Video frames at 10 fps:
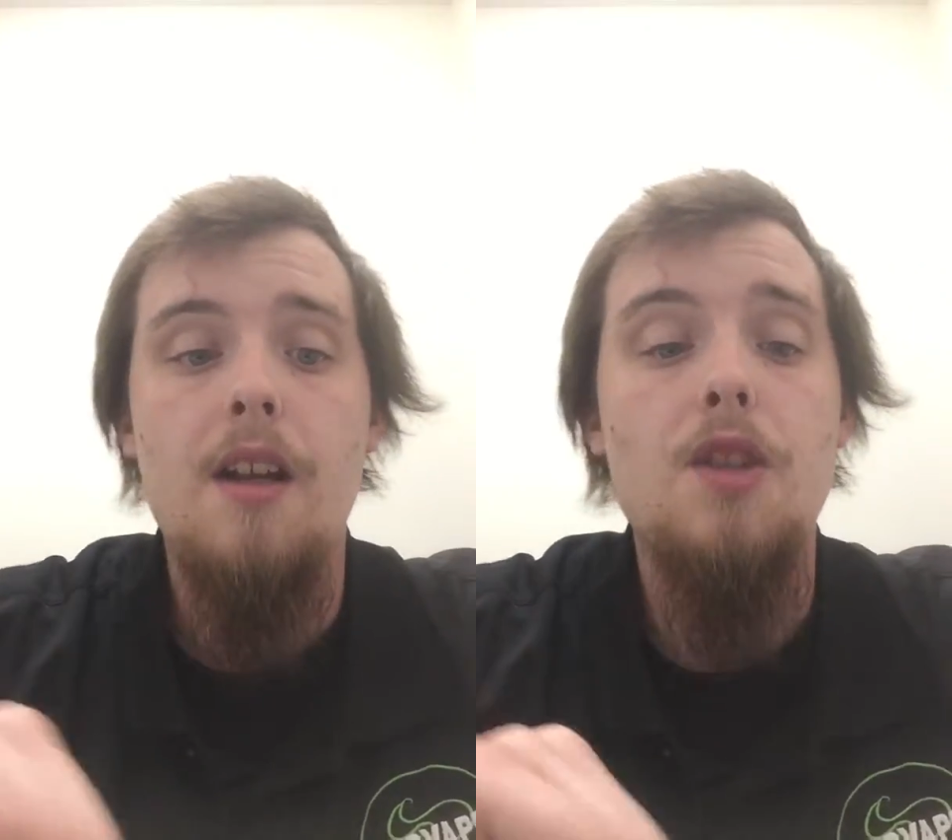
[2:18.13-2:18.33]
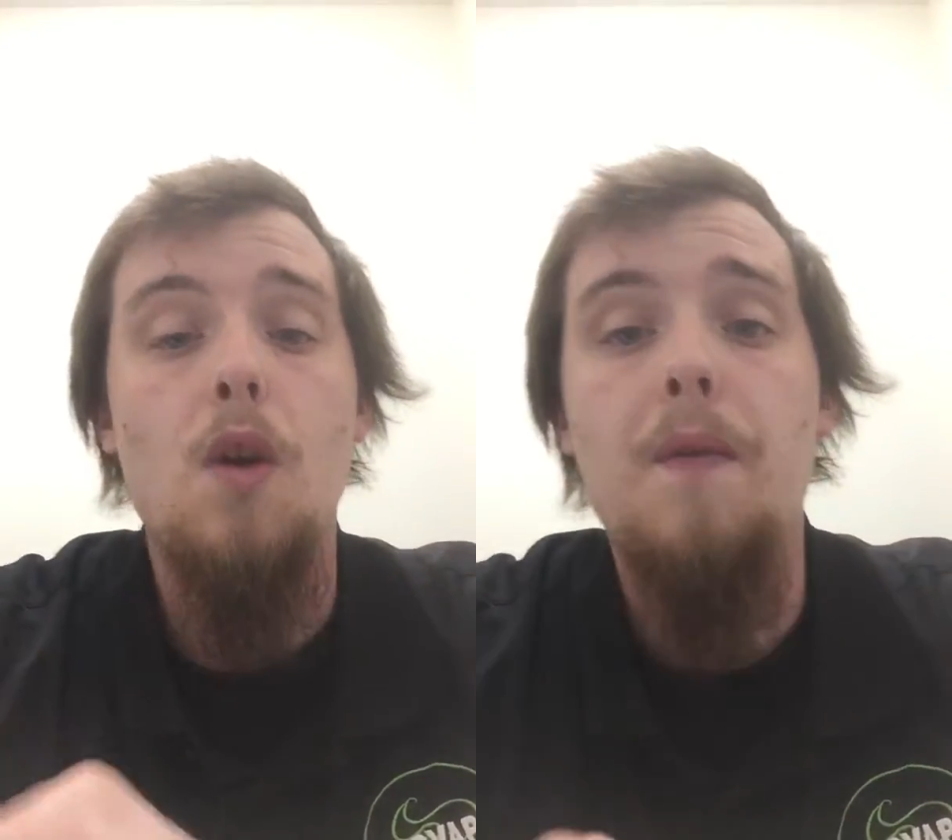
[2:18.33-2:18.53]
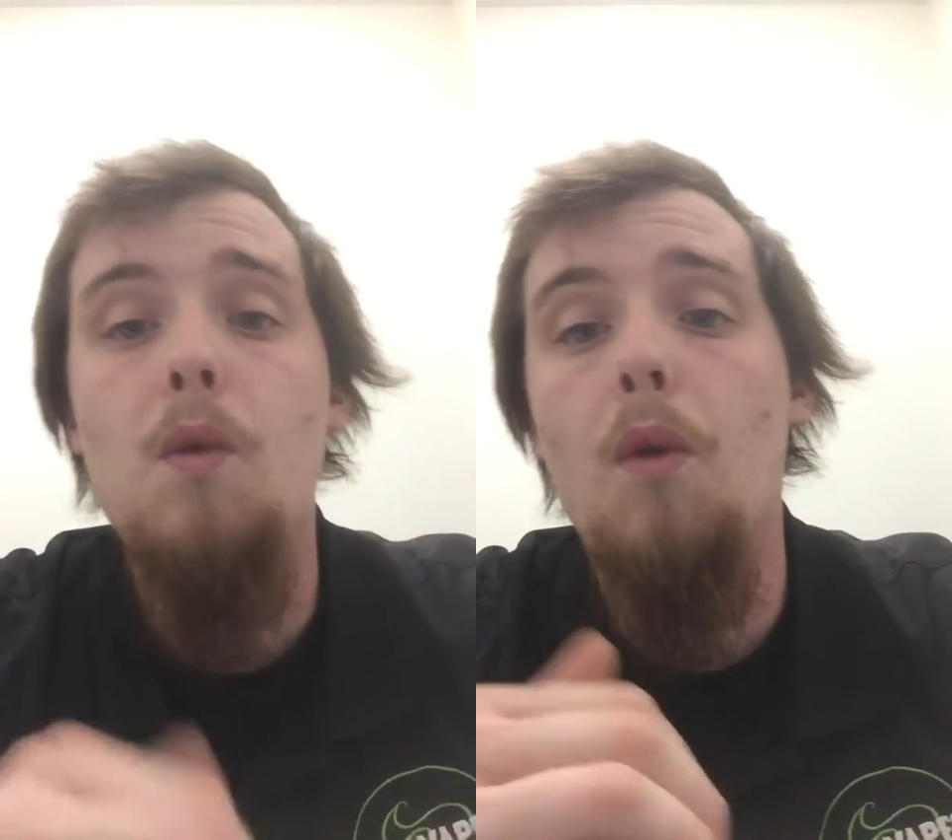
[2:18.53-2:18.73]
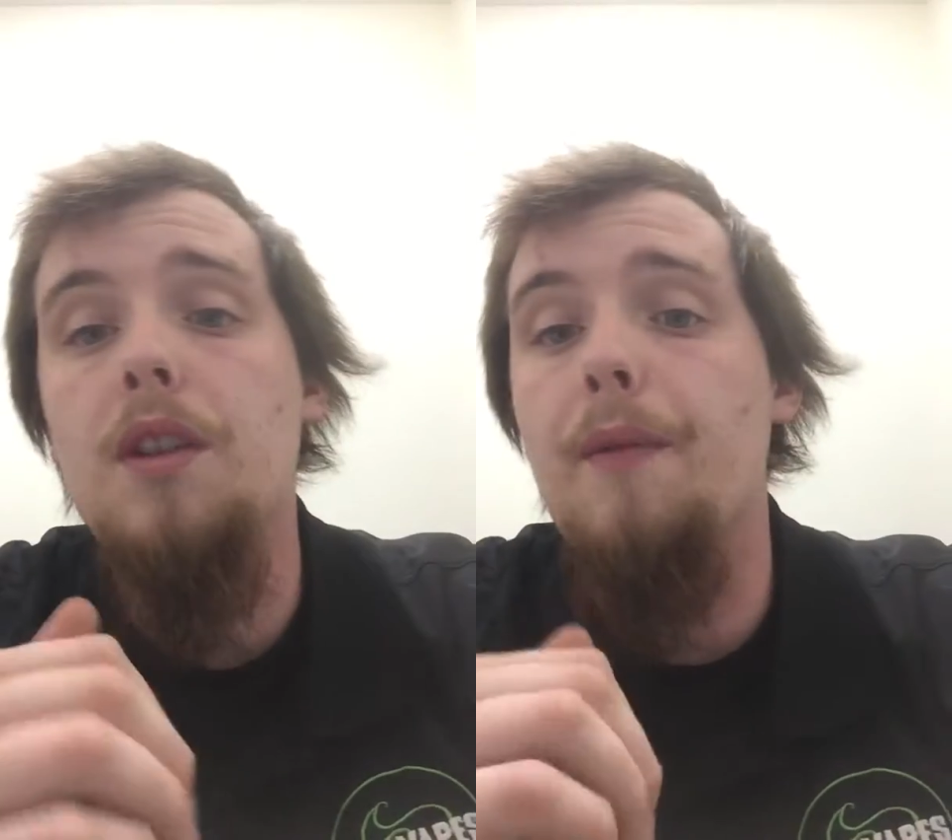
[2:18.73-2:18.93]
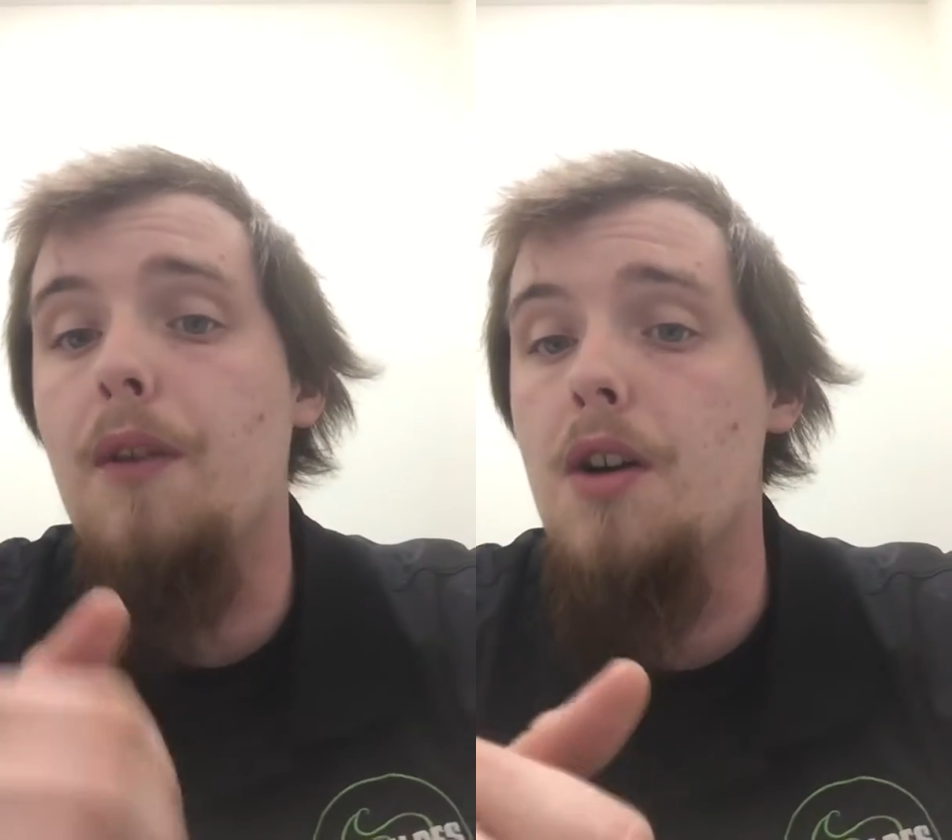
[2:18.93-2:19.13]
So if you want
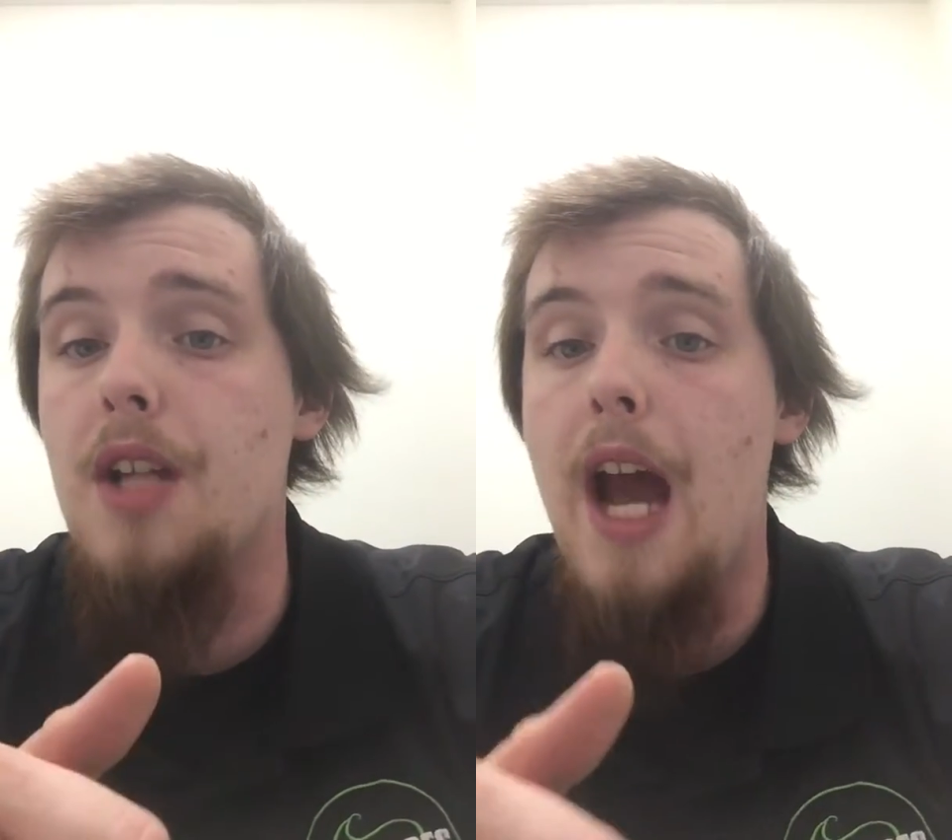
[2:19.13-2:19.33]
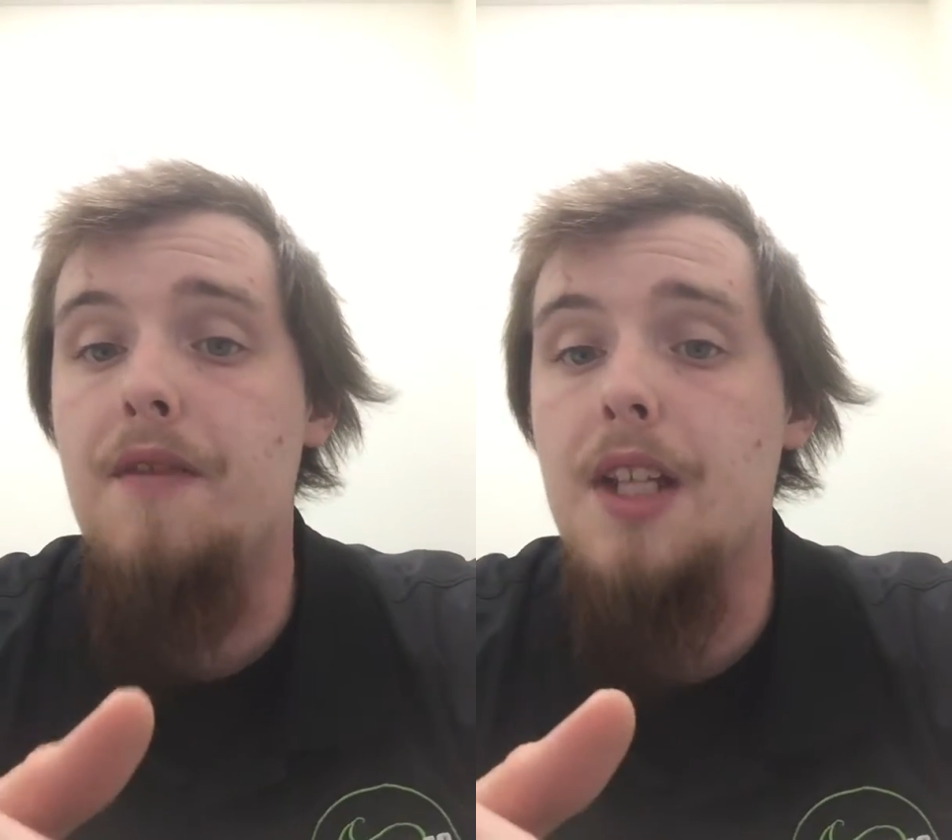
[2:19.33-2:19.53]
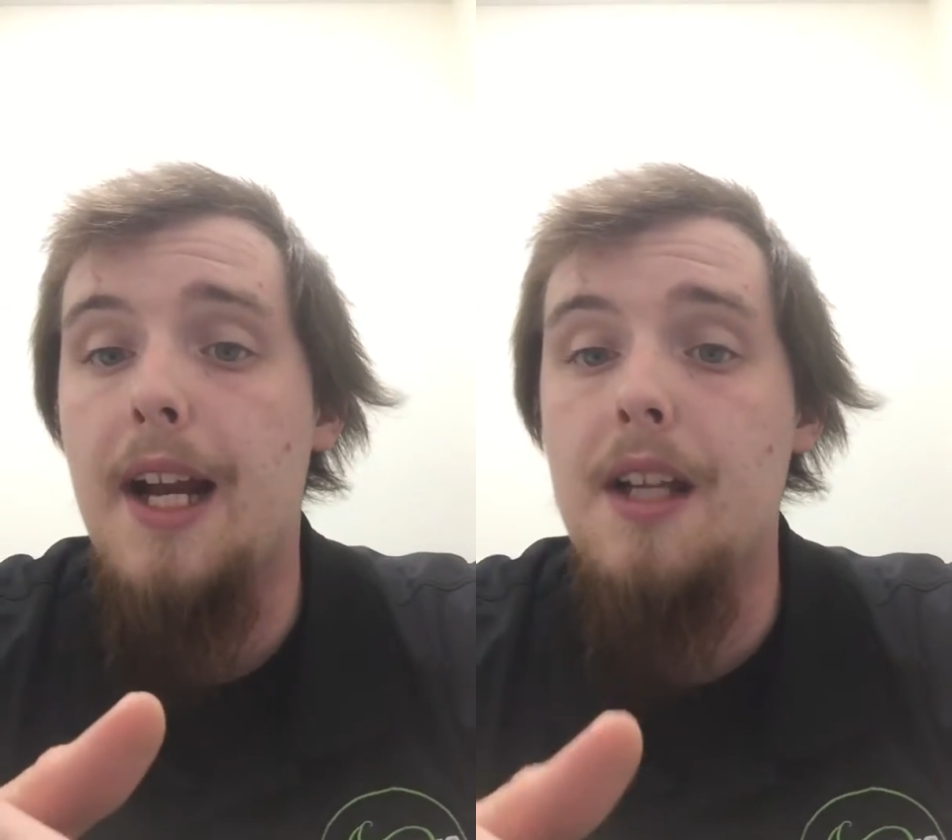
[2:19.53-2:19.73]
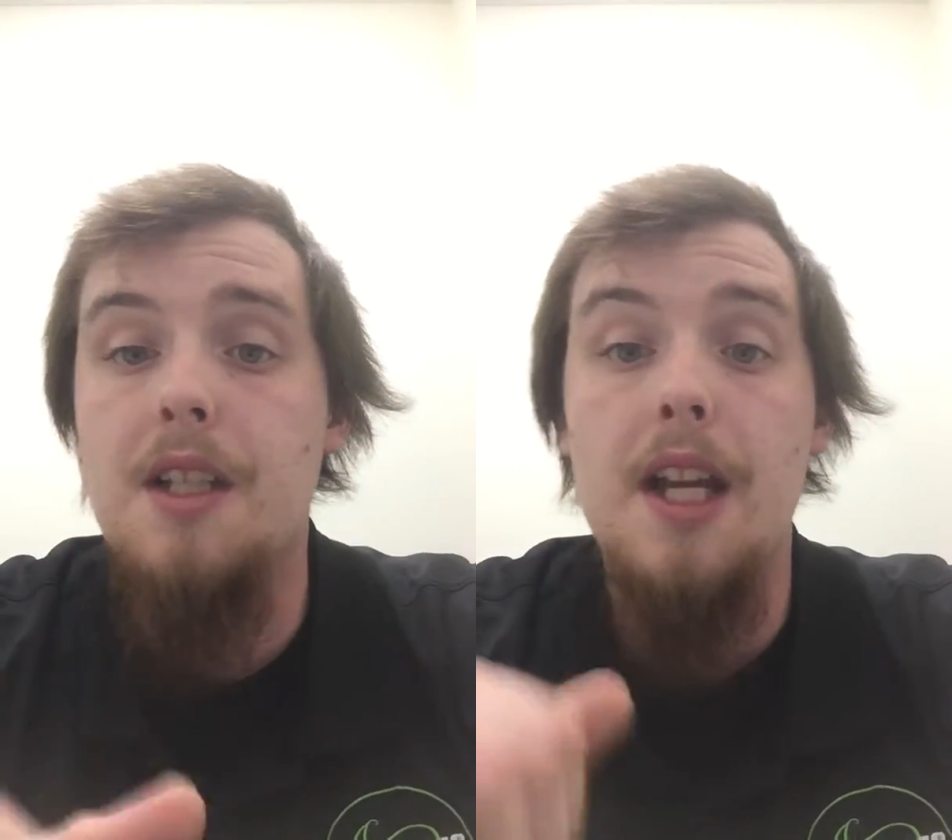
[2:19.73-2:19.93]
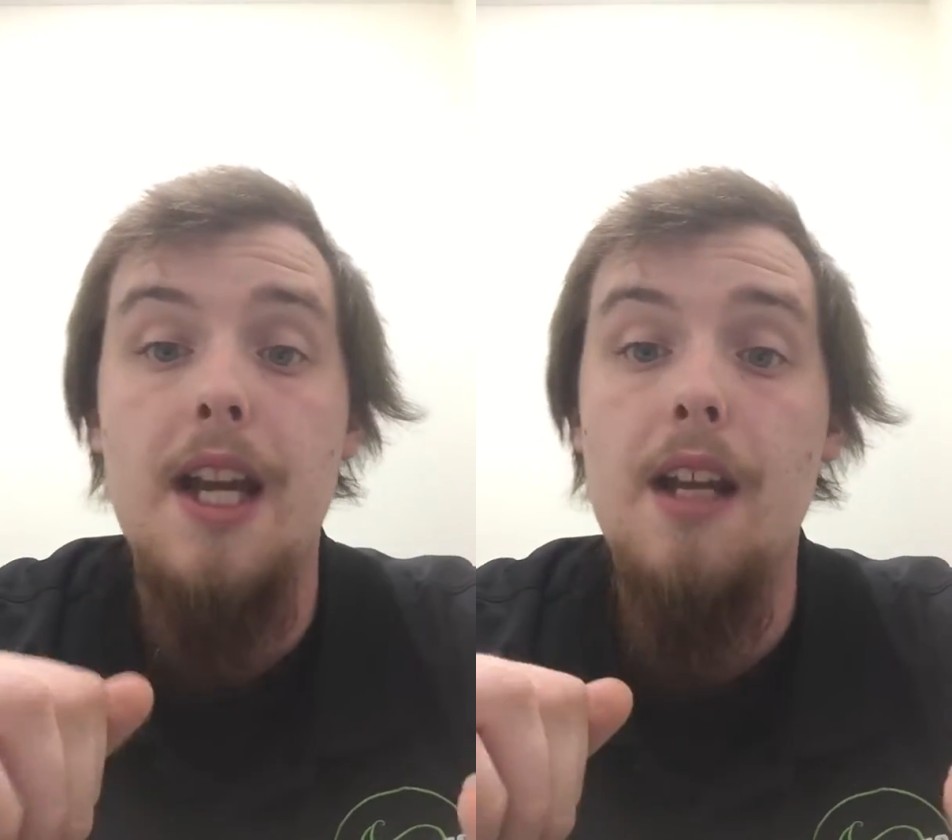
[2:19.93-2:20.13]
the first half second
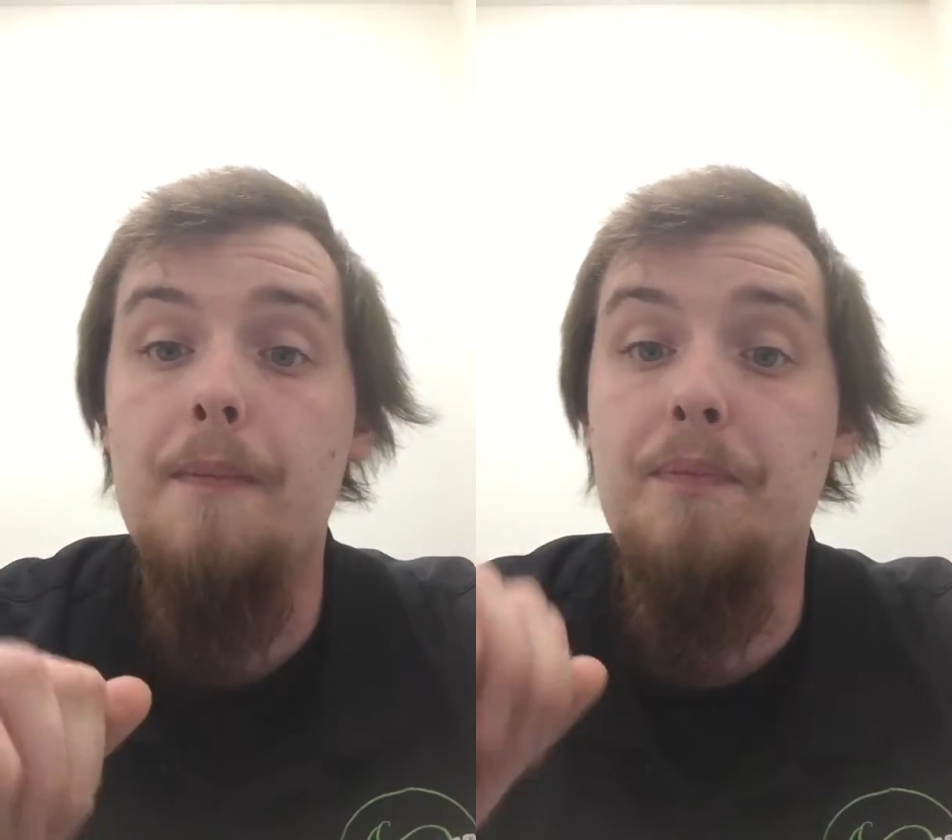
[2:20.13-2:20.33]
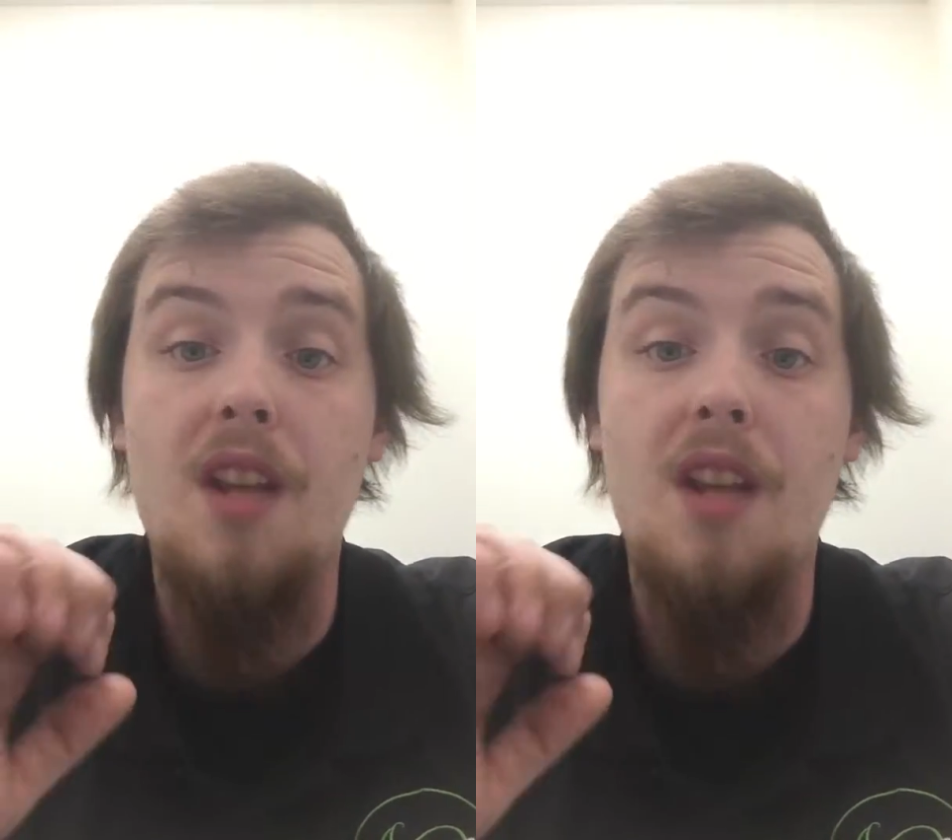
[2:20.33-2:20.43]
to hit